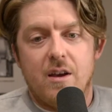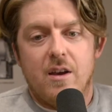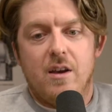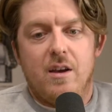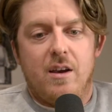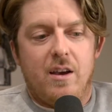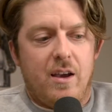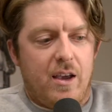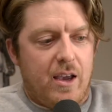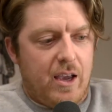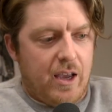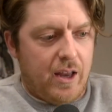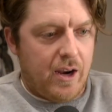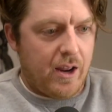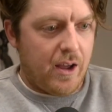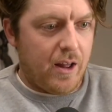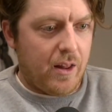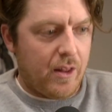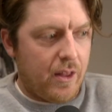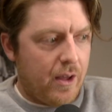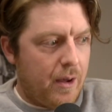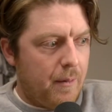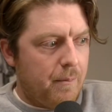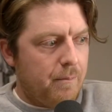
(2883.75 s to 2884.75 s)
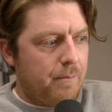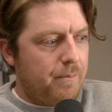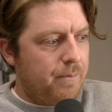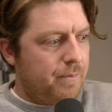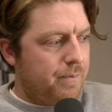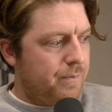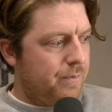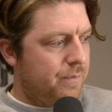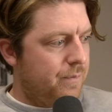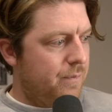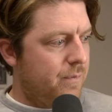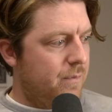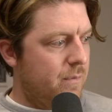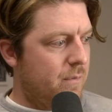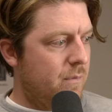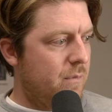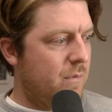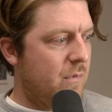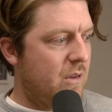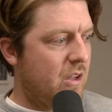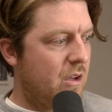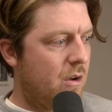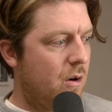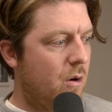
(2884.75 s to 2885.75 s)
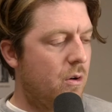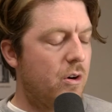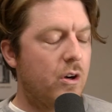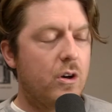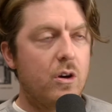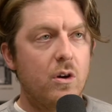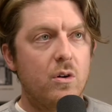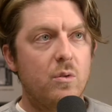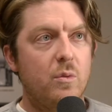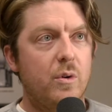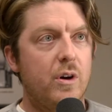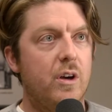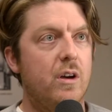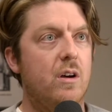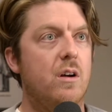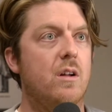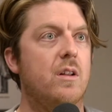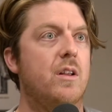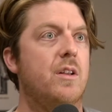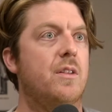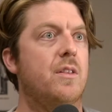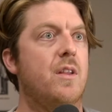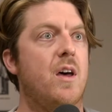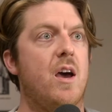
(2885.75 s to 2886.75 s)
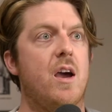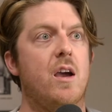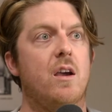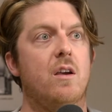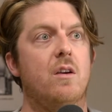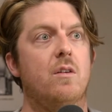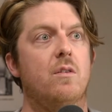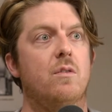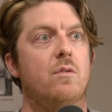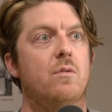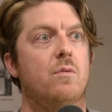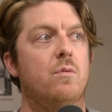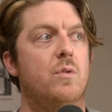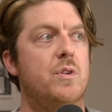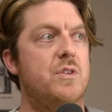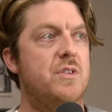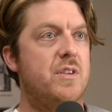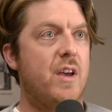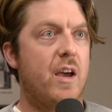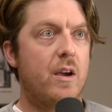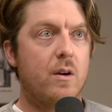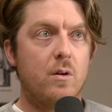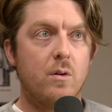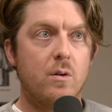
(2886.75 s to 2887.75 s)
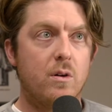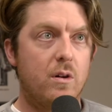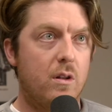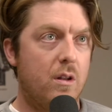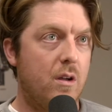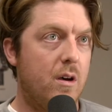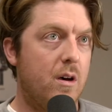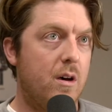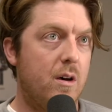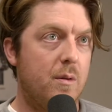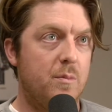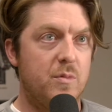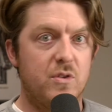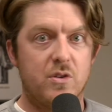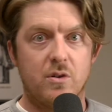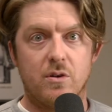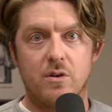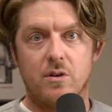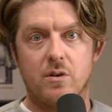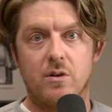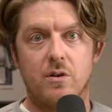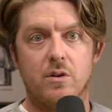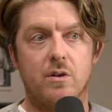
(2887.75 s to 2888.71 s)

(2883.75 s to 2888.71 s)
And I'll go to Goodwill and like recycle clubs, or